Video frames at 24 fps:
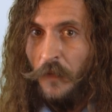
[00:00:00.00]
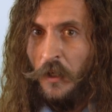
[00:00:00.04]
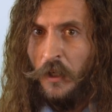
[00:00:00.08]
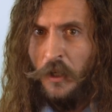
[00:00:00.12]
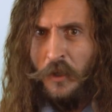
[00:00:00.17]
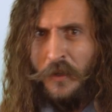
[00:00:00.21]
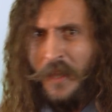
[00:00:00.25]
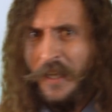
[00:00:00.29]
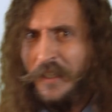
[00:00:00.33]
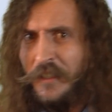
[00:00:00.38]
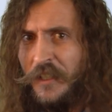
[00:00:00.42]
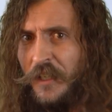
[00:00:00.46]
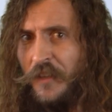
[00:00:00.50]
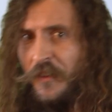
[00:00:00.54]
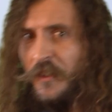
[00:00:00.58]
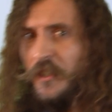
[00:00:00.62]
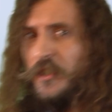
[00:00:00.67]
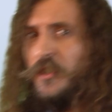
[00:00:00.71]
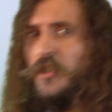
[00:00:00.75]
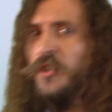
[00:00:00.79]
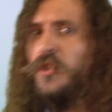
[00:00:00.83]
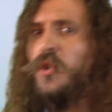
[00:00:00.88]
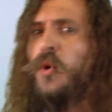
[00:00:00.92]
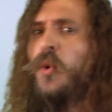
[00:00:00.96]
Collecting
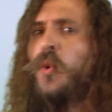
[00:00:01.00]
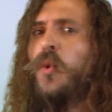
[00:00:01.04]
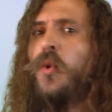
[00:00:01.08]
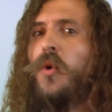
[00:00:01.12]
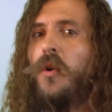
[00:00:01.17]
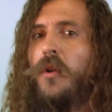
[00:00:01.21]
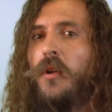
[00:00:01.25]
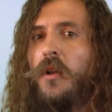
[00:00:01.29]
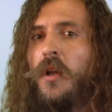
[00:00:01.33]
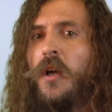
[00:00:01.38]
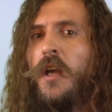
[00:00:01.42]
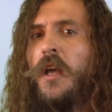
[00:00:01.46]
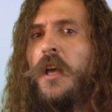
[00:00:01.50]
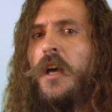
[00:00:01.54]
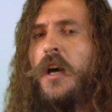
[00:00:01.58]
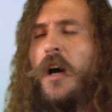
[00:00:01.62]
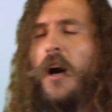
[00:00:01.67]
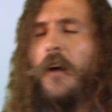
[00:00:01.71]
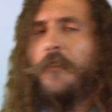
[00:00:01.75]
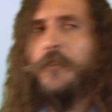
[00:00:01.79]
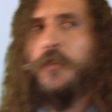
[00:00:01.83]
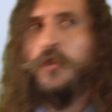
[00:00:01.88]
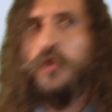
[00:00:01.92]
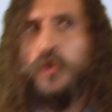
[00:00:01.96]
this tool
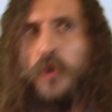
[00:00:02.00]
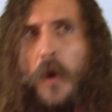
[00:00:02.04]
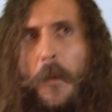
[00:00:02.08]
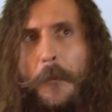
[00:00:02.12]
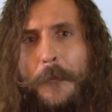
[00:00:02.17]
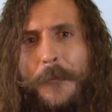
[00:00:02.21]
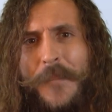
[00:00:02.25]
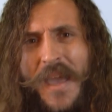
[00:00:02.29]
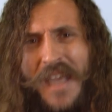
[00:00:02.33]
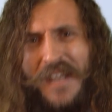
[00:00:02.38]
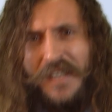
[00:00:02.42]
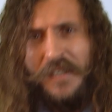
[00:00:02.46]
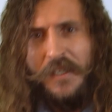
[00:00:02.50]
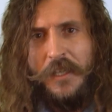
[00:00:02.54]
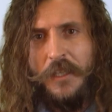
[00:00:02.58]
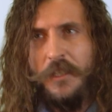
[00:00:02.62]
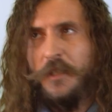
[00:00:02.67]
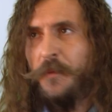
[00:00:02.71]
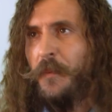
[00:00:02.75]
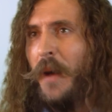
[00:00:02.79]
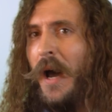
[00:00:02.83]
of tremendous